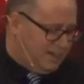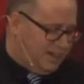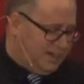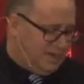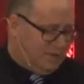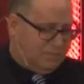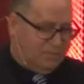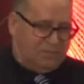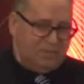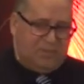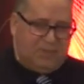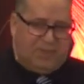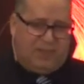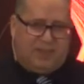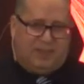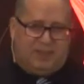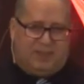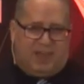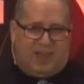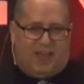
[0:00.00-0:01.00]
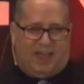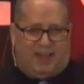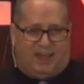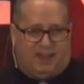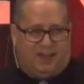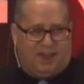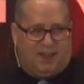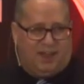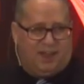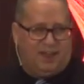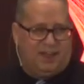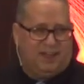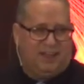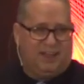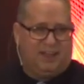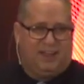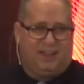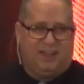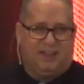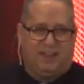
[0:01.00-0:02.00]

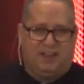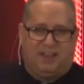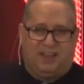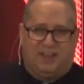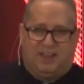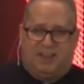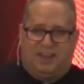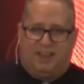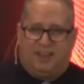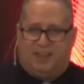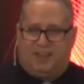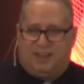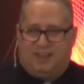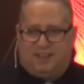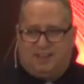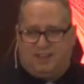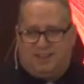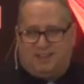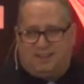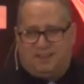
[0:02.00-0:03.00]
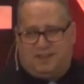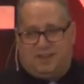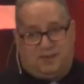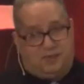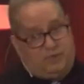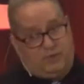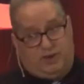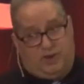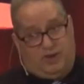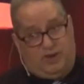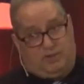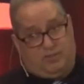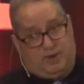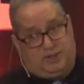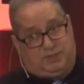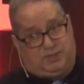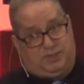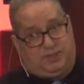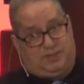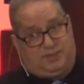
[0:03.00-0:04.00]
We know how
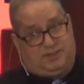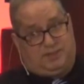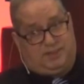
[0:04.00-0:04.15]
much